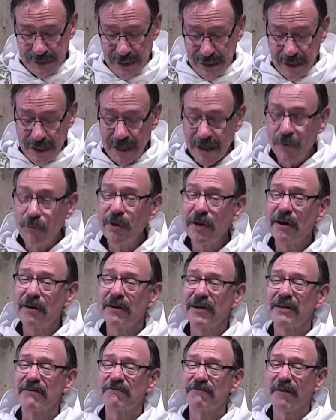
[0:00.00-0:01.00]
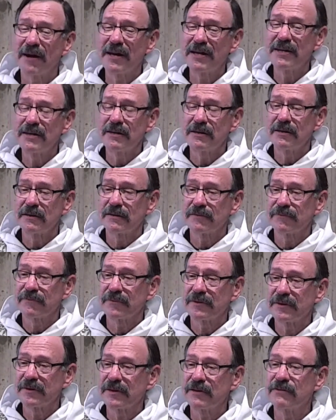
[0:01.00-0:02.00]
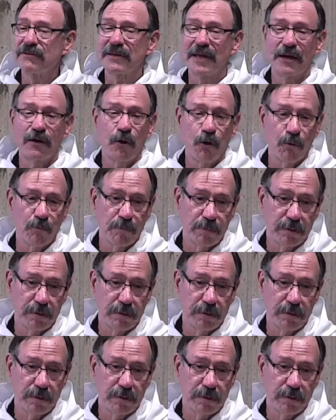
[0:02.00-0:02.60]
And we are invited into that hope.